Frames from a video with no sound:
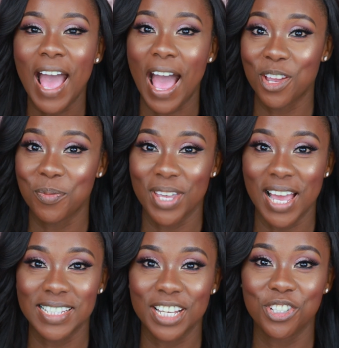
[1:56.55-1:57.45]
I hope you
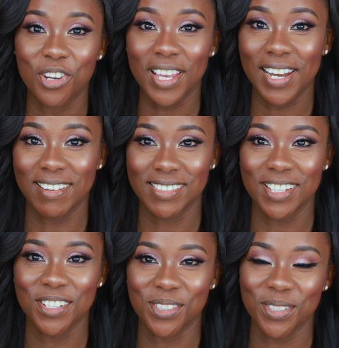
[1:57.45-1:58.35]
guys enjoy, and I'll
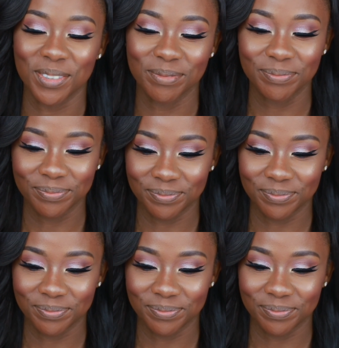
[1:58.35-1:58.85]
see you soon.